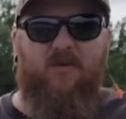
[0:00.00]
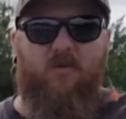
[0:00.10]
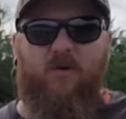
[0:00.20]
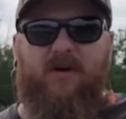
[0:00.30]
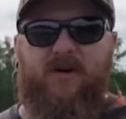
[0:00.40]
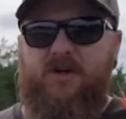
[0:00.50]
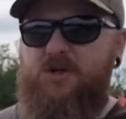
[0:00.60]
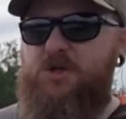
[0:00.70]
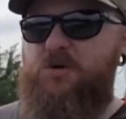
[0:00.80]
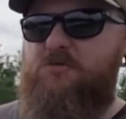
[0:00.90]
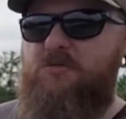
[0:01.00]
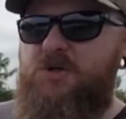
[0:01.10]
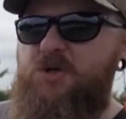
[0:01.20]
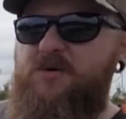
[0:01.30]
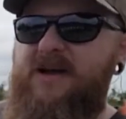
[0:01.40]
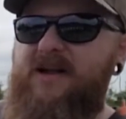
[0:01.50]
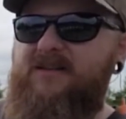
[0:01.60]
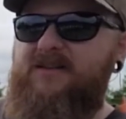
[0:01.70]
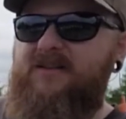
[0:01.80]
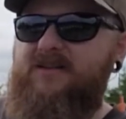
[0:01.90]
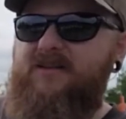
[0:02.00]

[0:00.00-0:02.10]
We're gonna shoot 2 hands